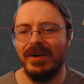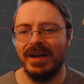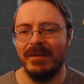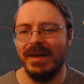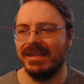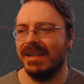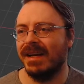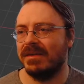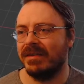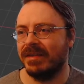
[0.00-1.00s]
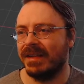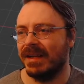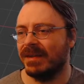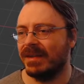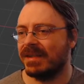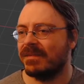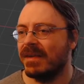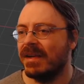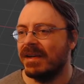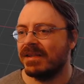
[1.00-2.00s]
already amazed at how different that looks.
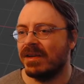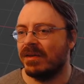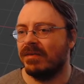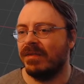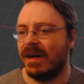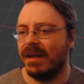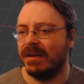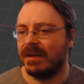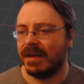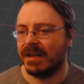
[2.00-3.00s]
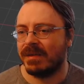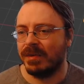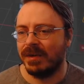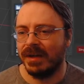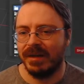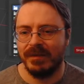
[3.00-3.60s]
So file, export,